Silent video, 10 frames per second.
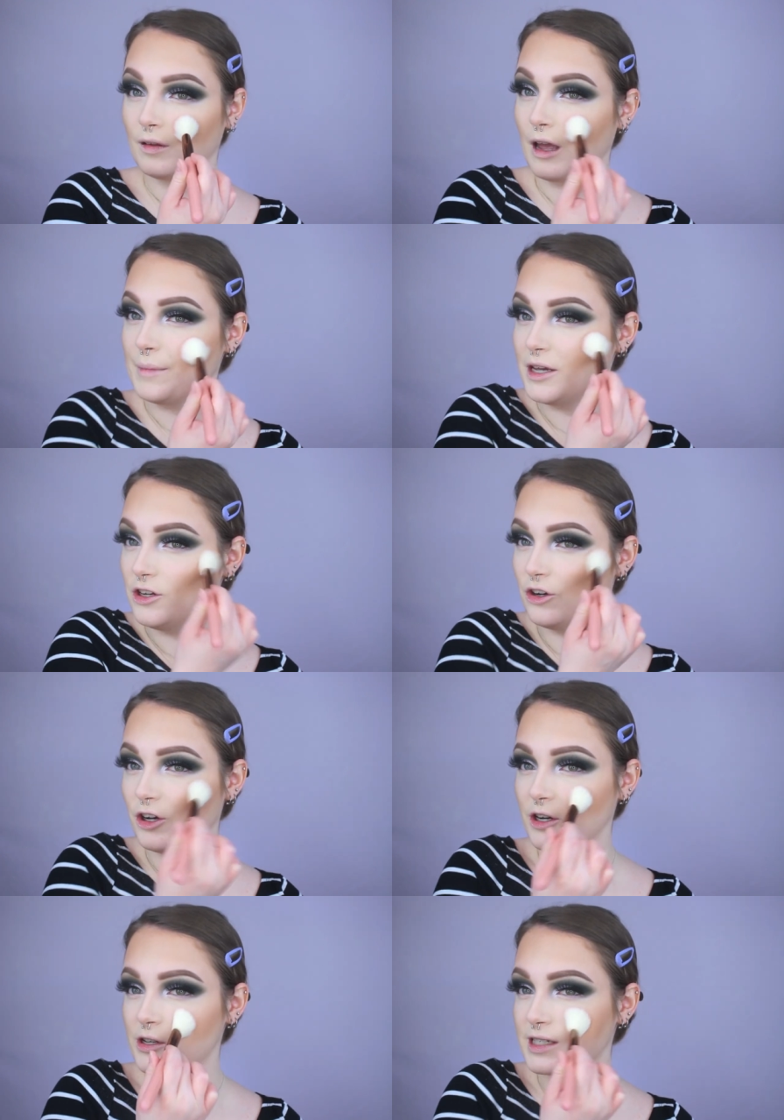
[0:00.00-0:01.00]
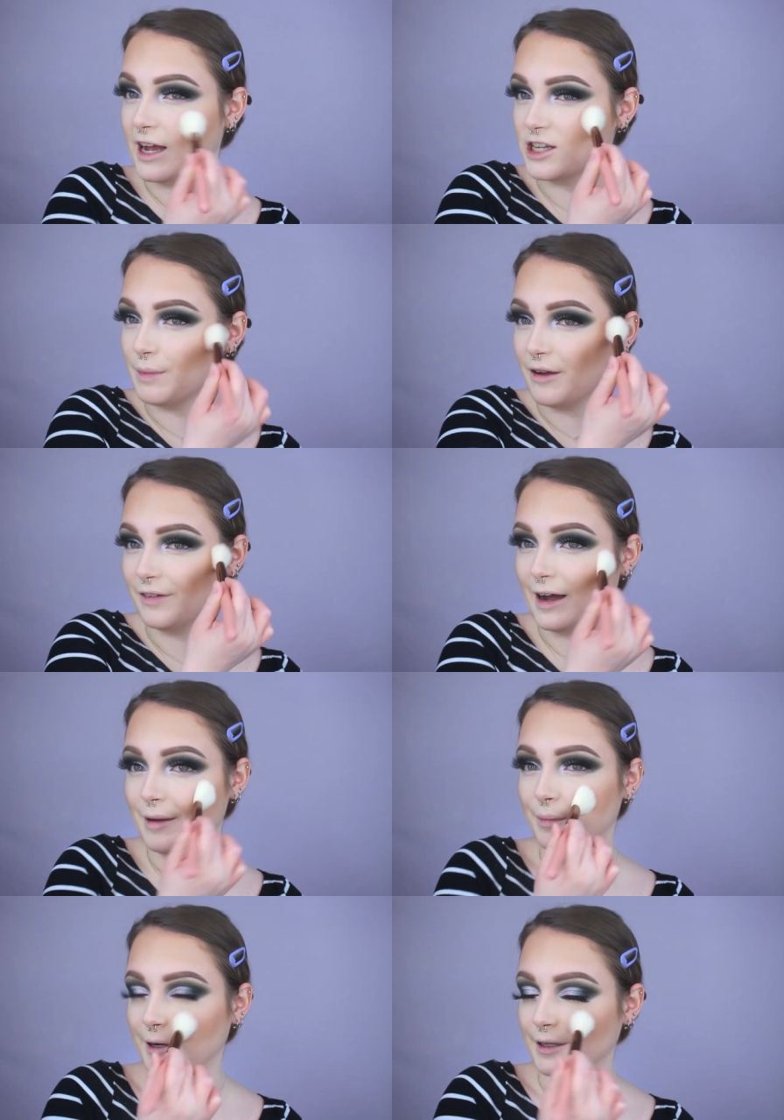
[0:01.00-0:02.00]
I mean, you could use Catch My
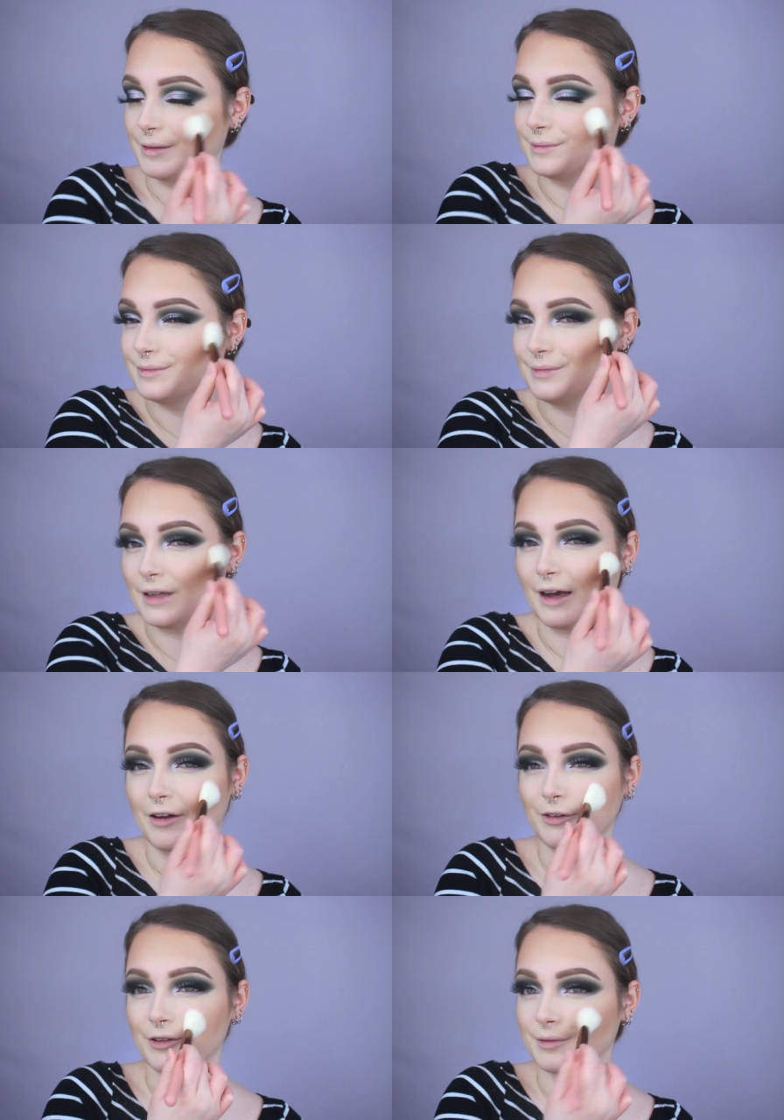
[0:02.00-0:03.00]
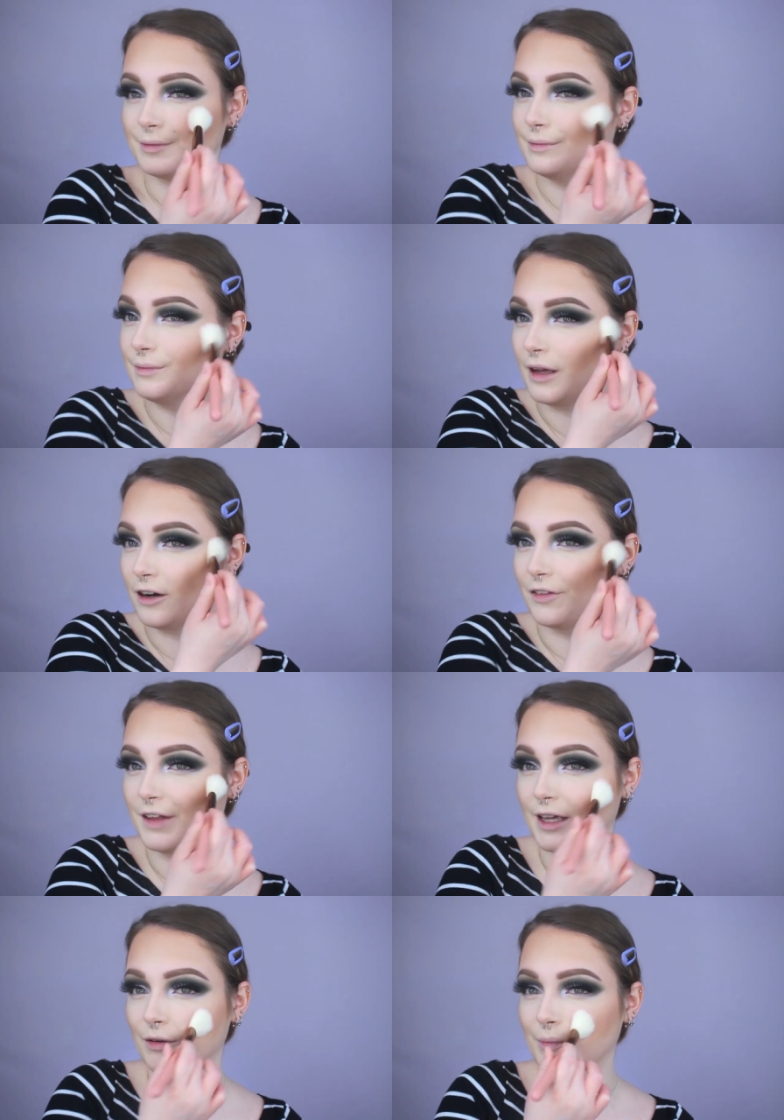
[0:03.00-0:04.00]
Vibe, but I don't know. I don't
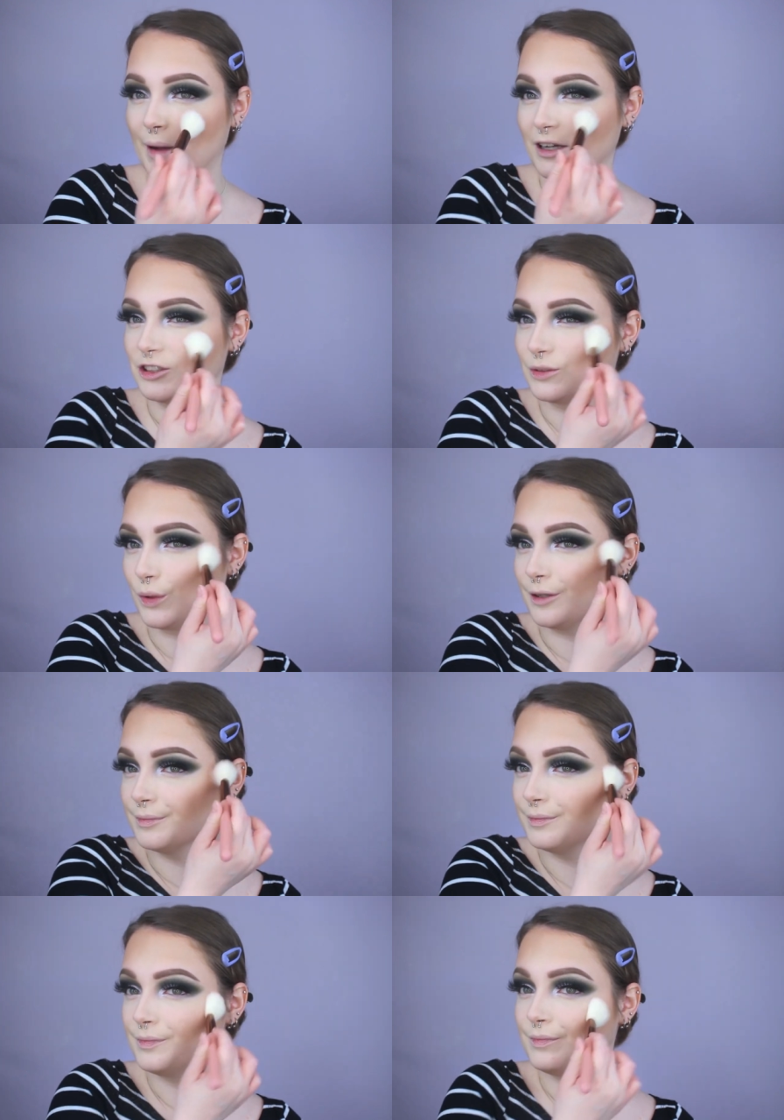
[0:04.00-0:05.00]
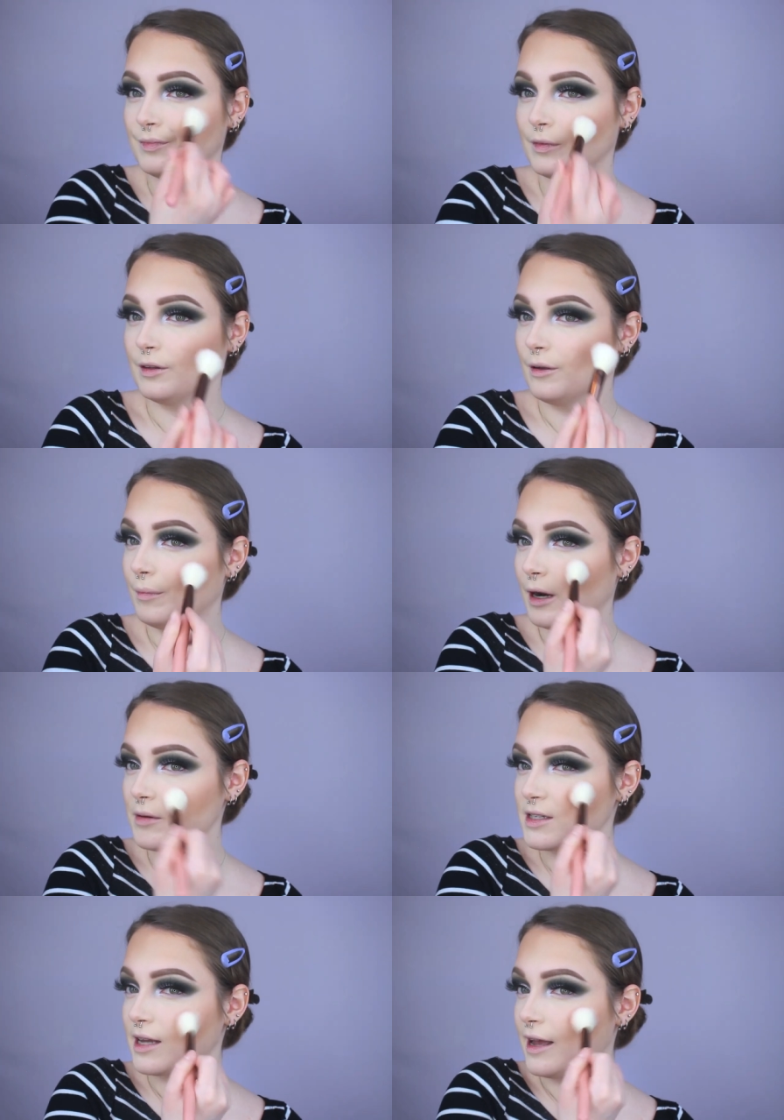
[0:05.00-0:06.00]
think it would match as well. But I'm
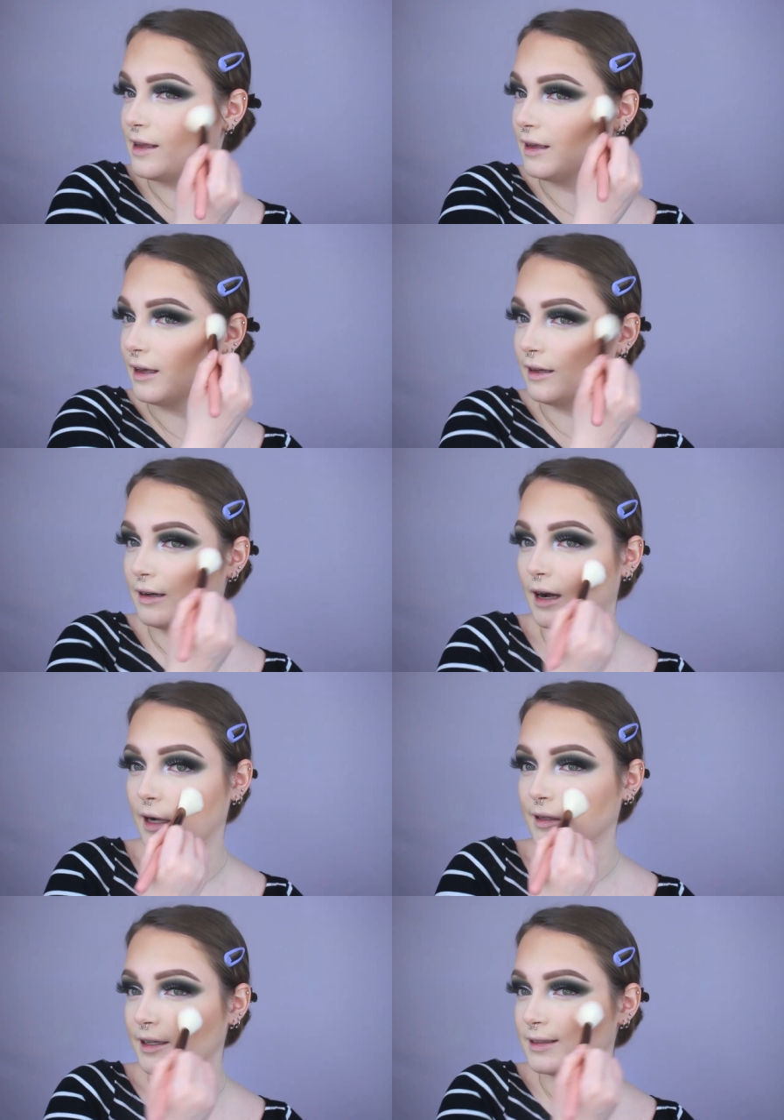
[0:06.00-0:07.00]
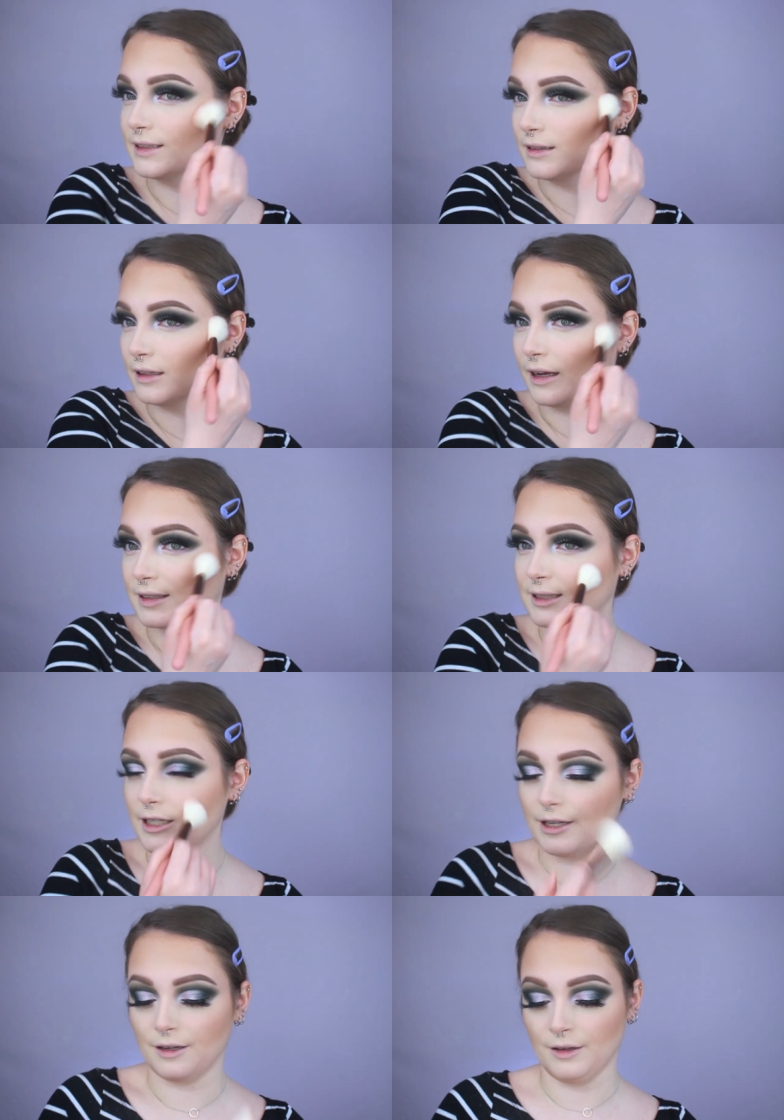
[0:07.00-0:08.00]
just taking it on this
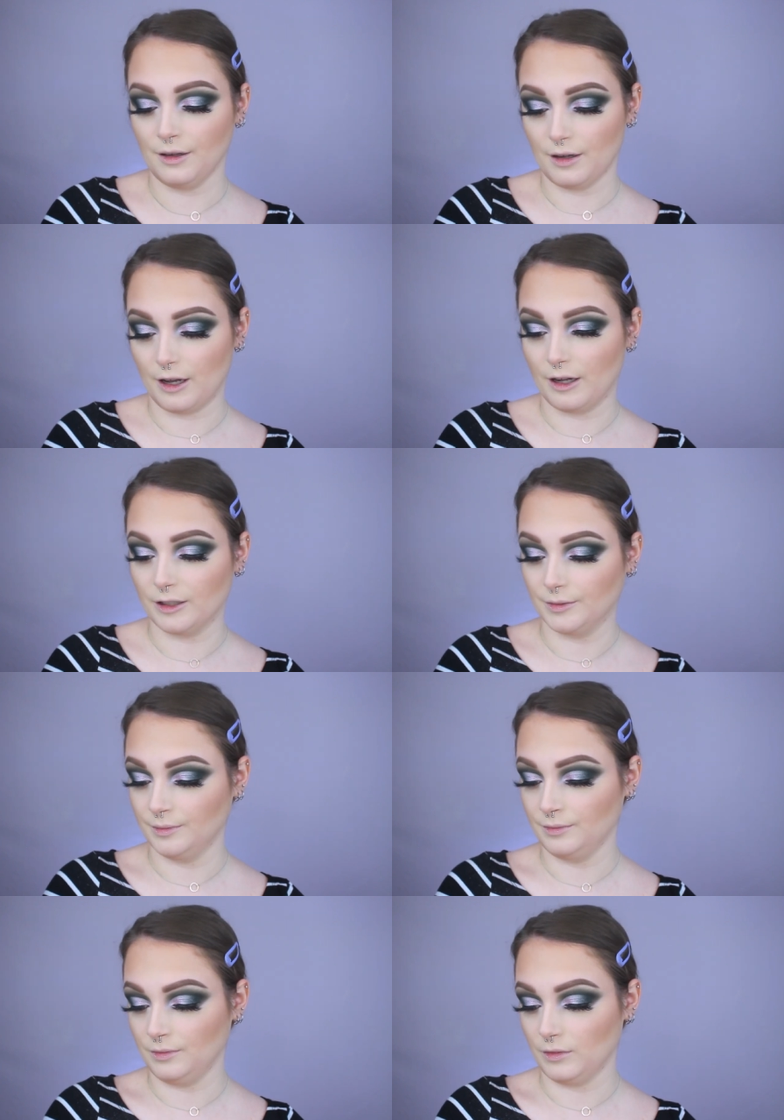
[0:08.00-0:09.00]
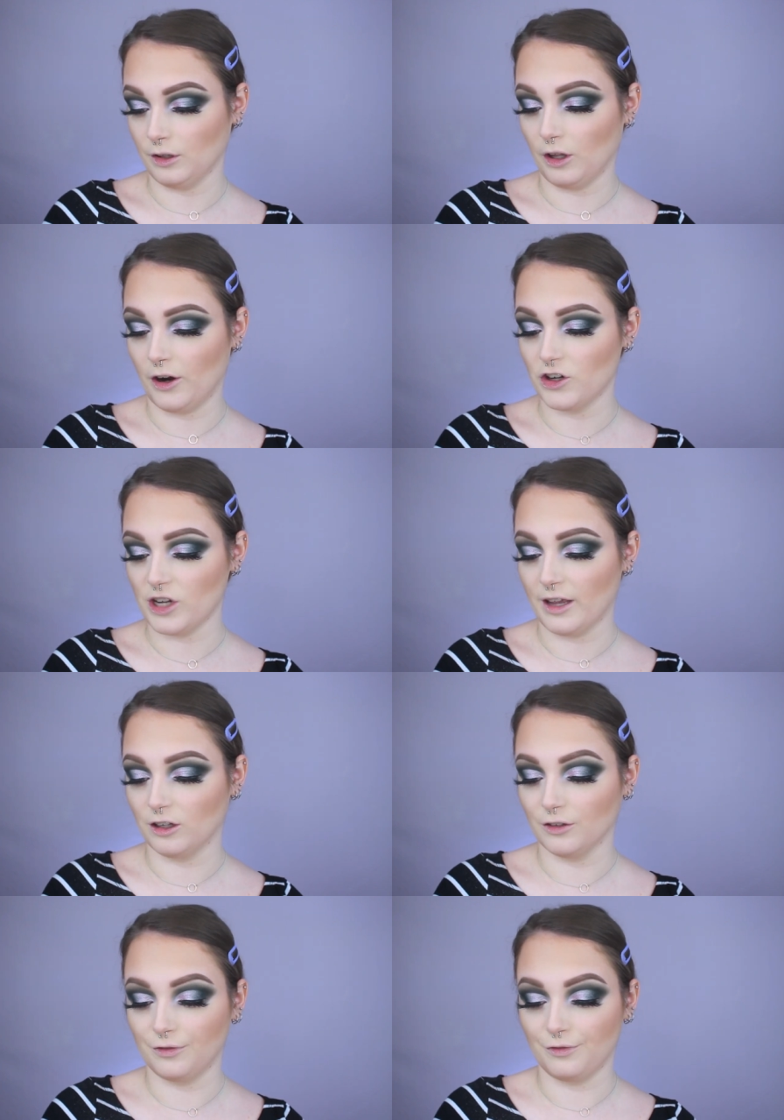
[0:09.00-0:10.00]
Luxie um, Large
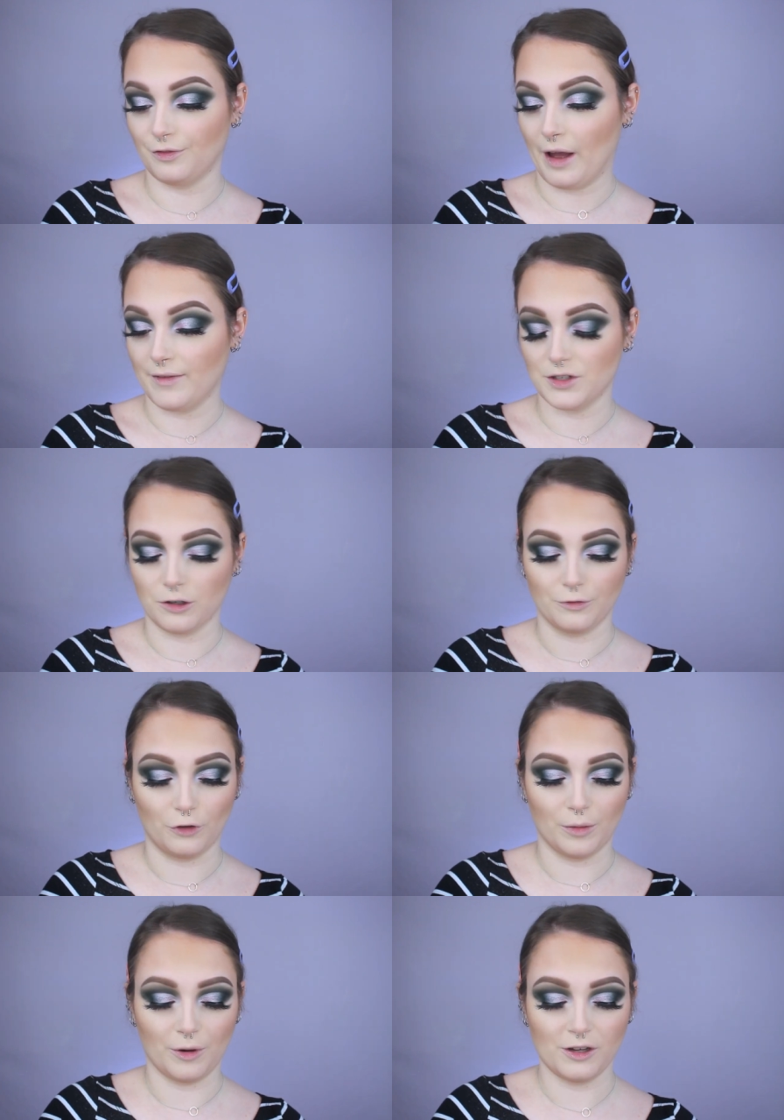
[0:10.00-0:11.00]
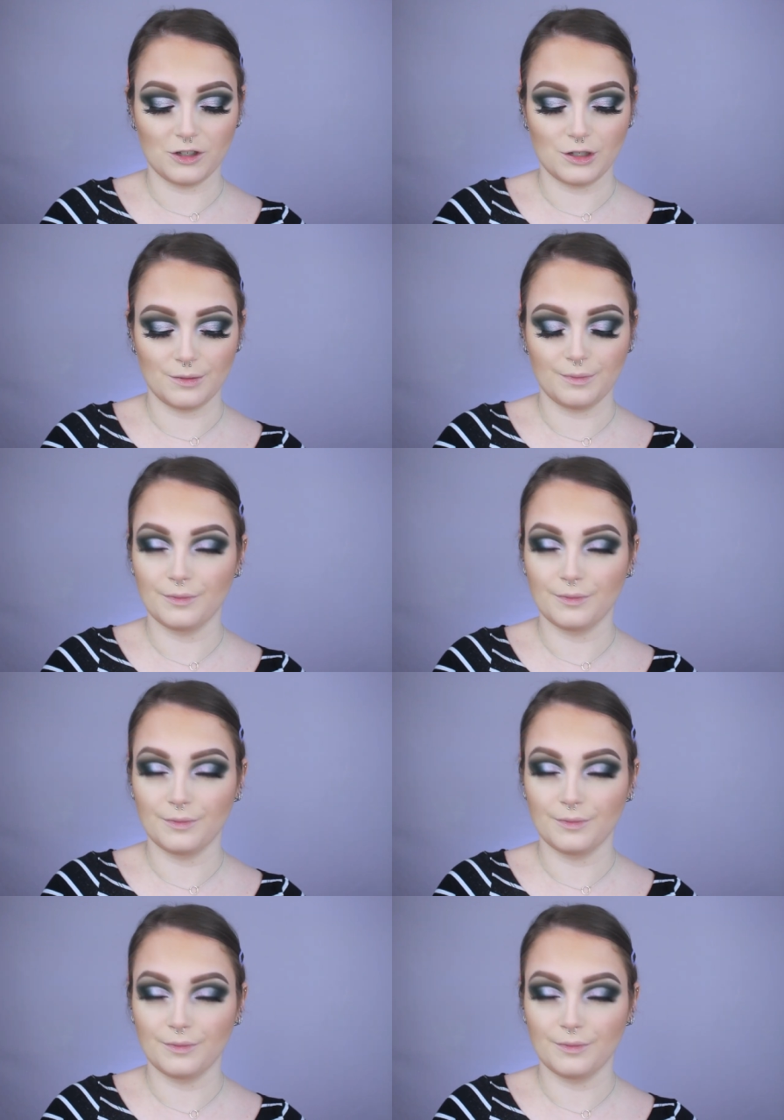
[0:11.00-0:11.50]
Angled five oh four brush.